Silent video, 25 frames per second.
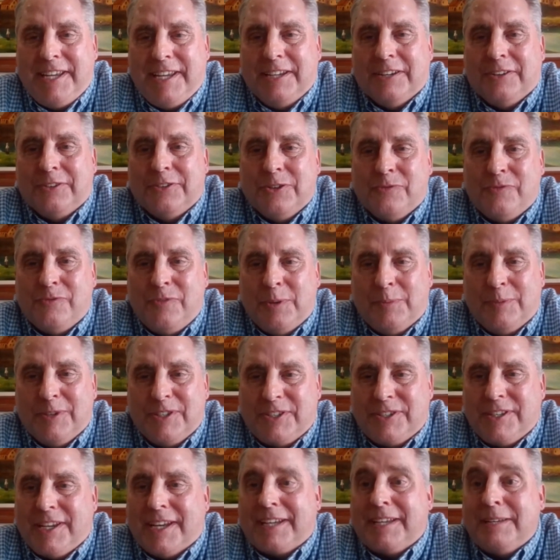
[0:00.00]
on November
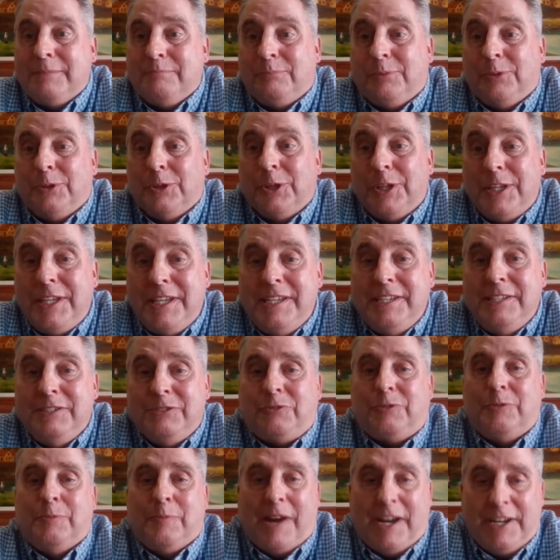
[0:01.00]
2nd,
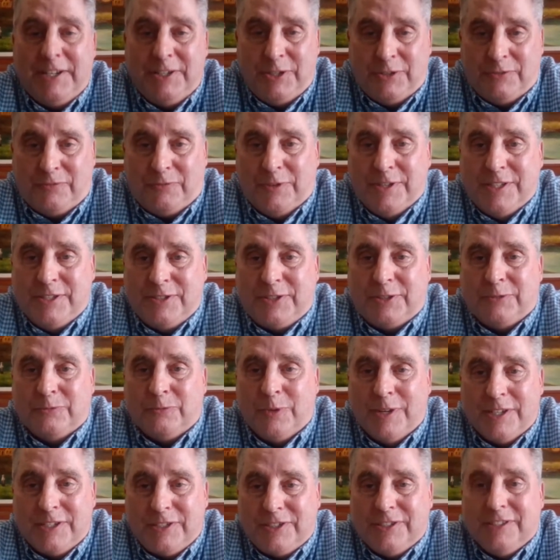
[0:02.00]
please remind your friends in
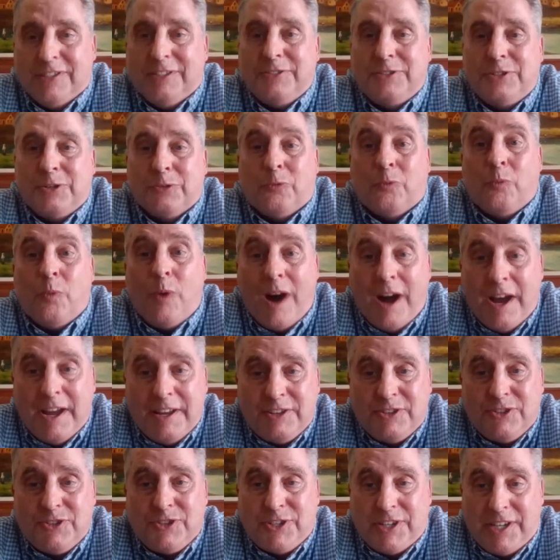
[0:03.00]
Richland to
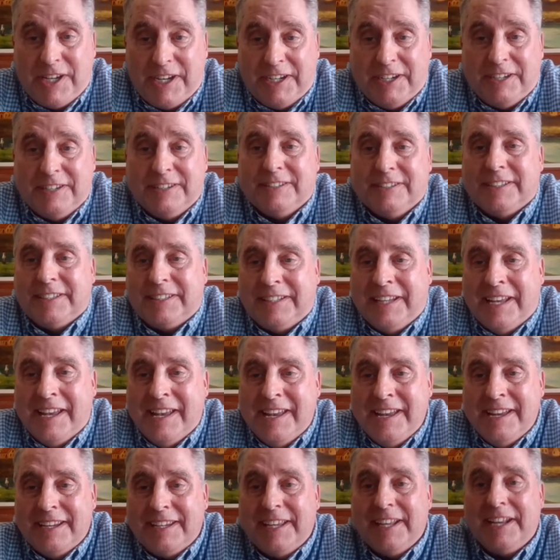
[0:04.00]
watch, share, and
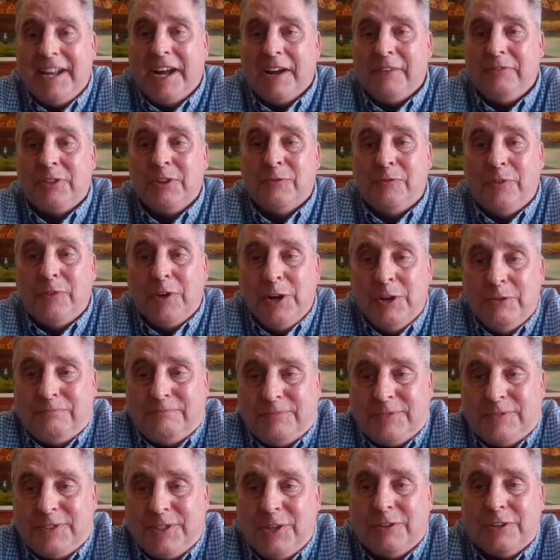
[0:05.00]
get out the
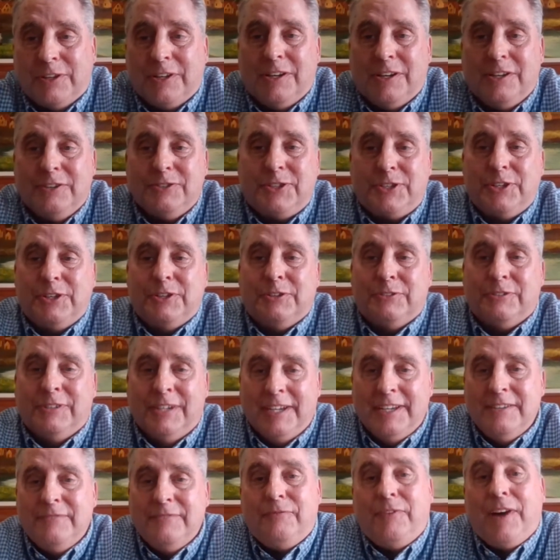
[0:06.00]
vote. You could also
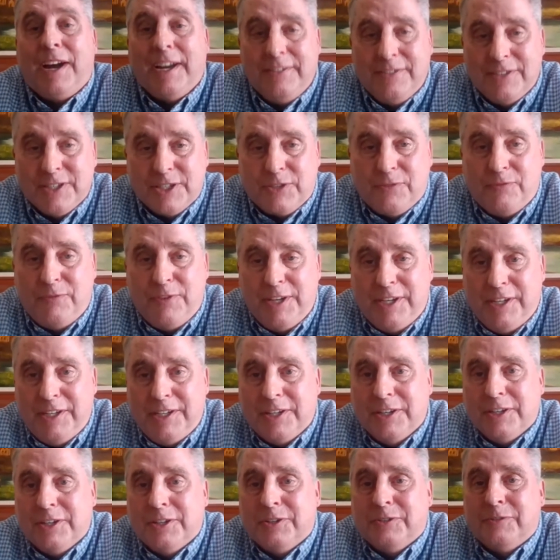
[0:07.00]
find this
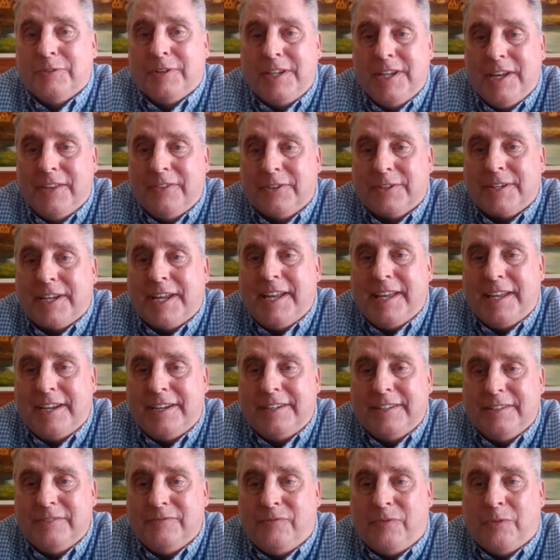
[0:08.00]
video and other
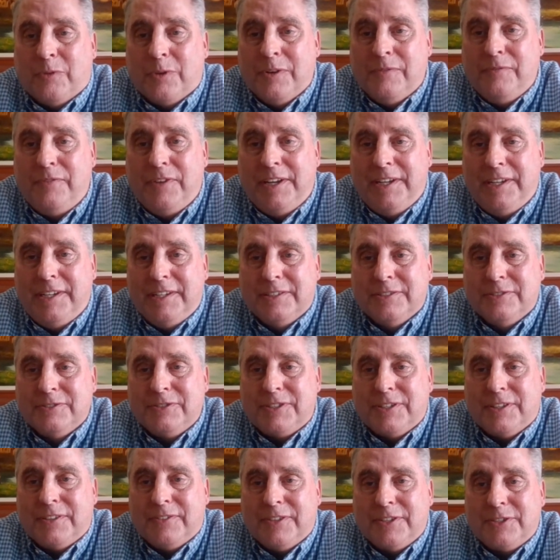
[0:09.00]
Candidate Forum
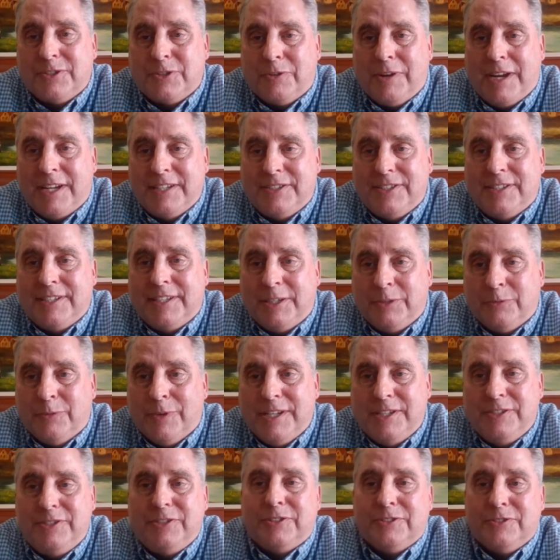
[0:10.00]
videos on the Tri-City
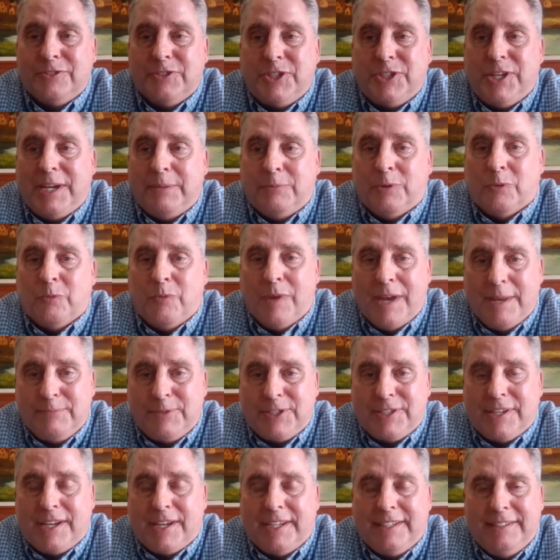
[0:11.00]
Regional Chamber
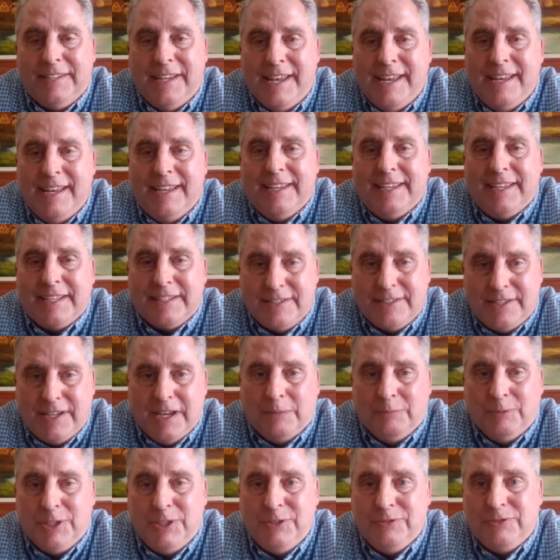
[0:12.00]
website at
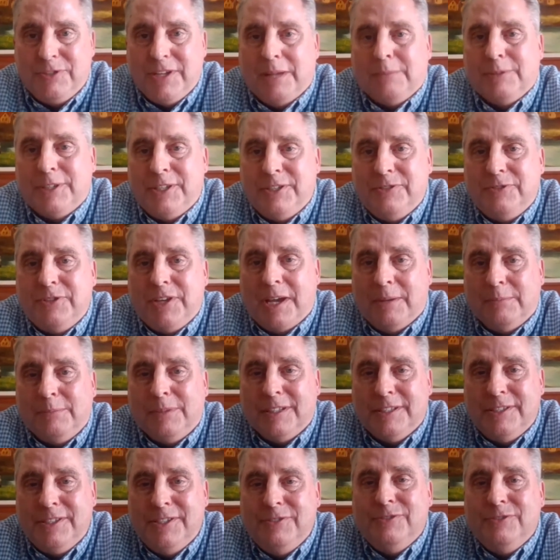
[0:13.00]

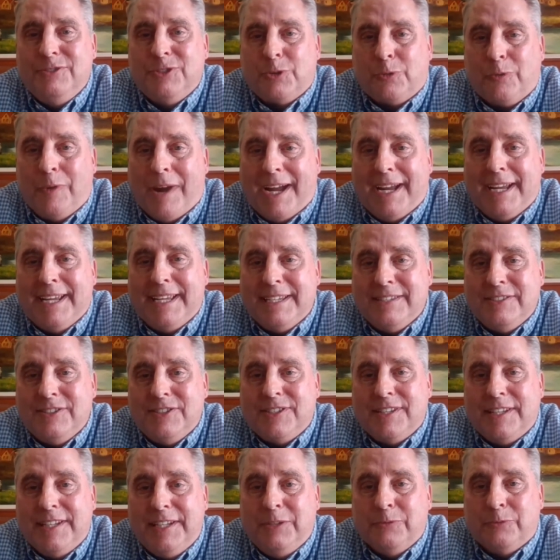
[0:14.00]

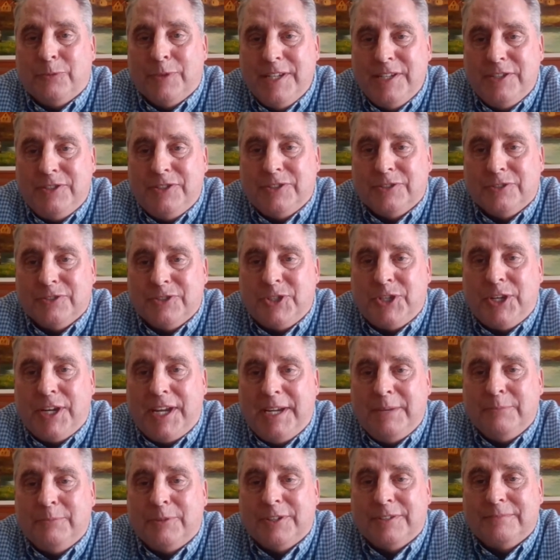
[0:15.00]

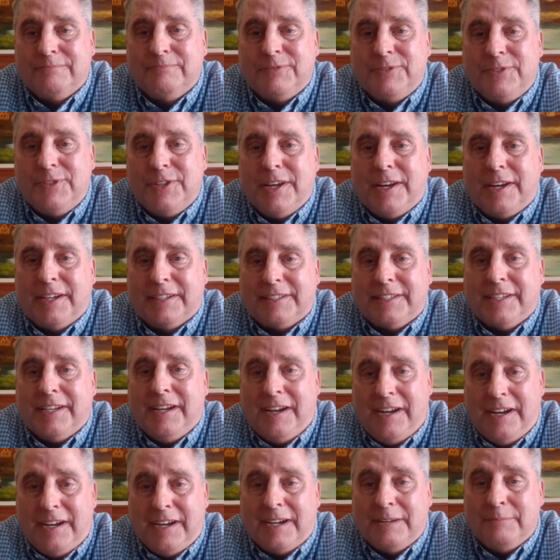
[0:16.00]

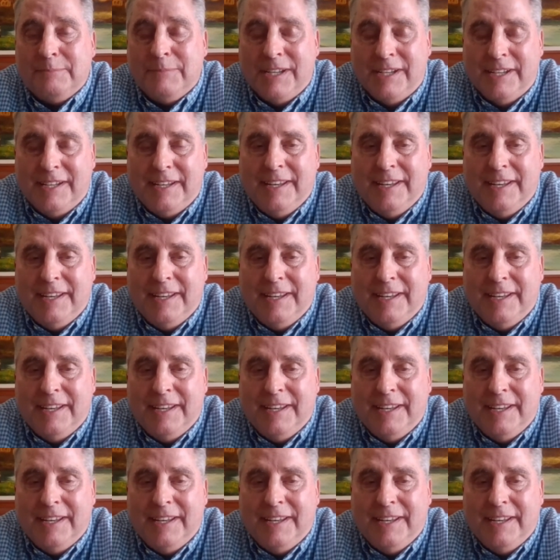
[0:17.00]
www.tricityregionalchamber.com.